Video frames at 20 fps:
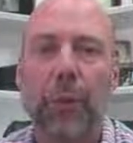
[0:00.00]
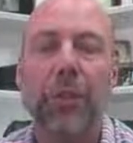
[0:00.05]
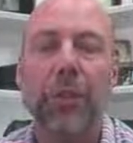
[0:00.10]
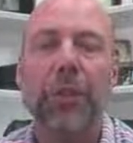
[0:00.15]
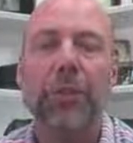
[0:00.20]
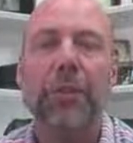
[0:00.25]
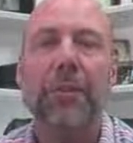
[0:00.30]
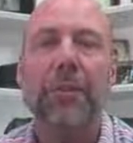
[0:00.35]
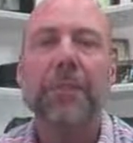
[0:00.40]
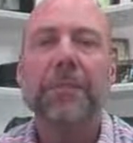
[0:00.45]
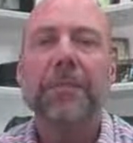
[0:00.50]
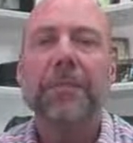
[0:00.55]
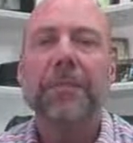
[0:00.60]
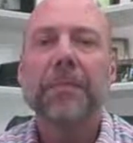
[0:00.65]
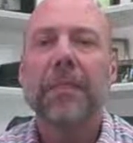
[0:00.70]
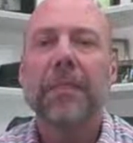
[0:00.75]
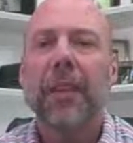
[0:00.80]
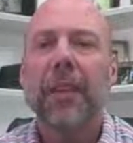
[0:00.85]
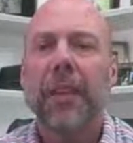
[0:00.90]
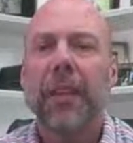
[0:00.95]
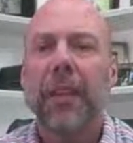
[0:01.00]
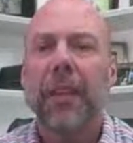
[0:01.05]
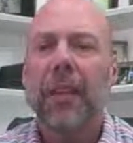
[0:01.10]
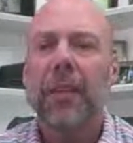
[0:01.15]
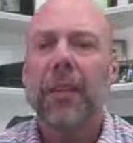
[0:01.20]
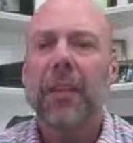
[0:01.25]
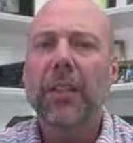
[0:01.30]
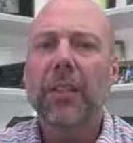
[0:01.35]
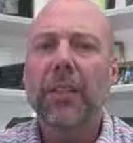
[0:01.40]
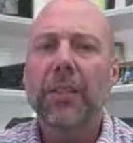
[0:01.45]
course.
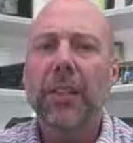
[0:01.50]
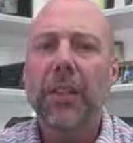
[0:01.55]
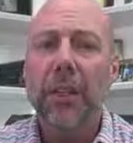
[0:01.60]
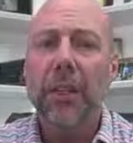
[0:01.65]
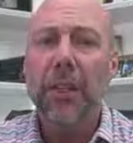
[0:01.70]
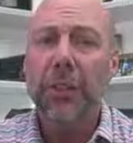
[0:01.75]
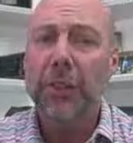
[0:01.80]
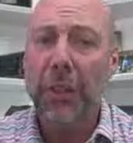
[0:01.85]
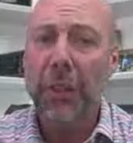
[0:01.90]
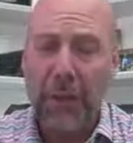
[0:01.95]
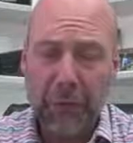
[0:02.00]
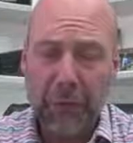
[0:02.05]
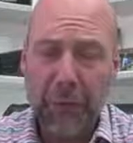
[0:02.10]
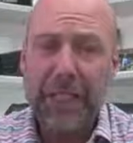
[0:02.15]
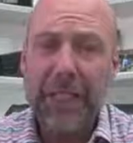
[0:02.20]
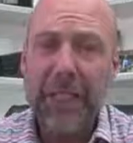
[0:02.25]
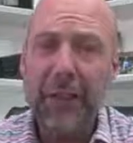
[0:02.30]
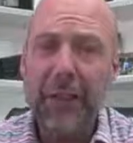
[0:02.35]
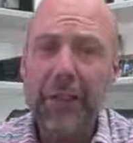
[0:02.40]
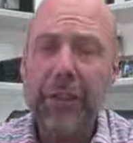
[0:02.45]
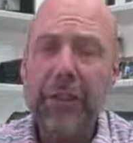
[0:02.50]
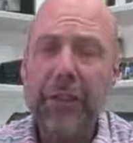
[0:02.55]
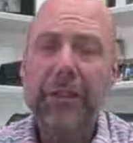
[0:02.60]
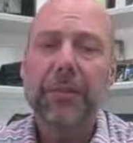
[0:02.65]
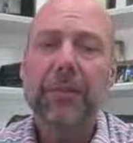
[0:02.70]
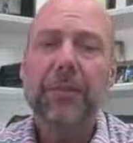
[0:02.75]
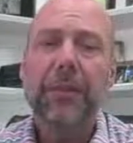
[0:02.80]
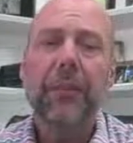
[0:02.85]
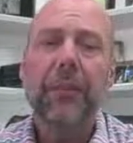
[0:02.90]
So you have to be diligent,